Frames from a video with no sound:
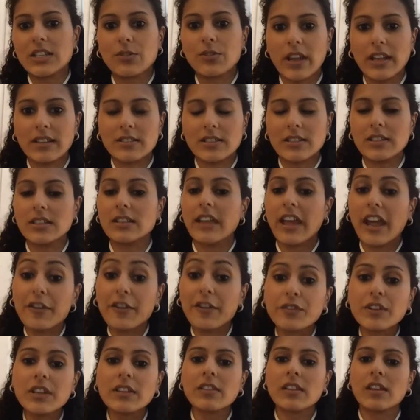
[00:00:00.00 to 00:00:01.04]
red tea.
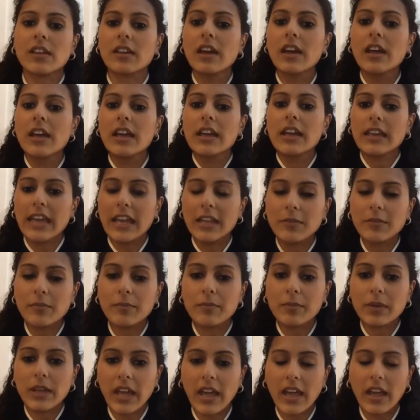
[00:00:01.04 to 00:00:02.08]
Everything can
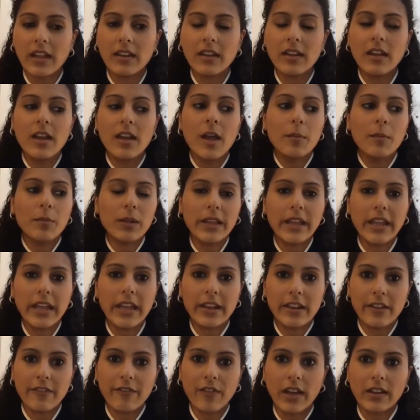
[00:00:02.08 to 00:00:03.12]
play an
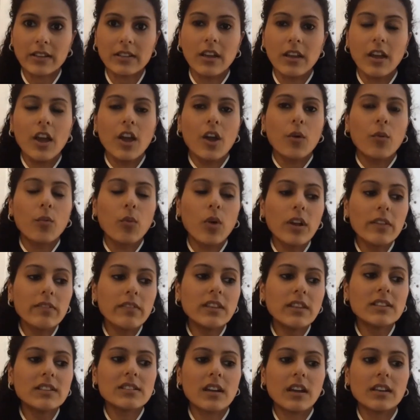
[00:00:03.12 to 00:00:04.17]
effect. What
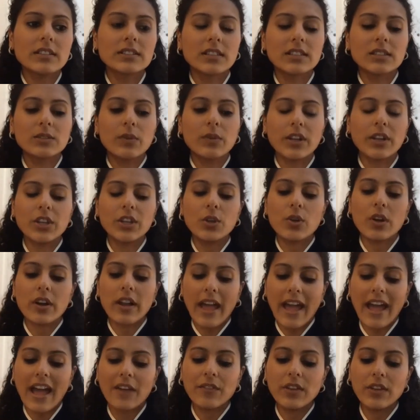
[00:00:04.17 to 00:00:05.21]
this does is when you're
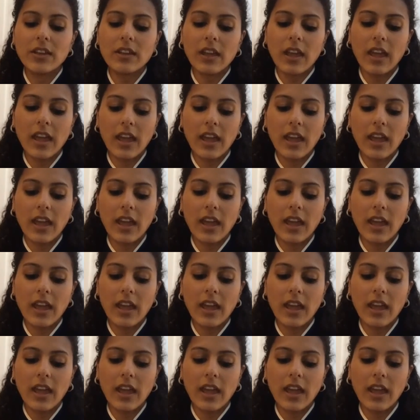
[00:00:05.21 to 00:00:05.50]
having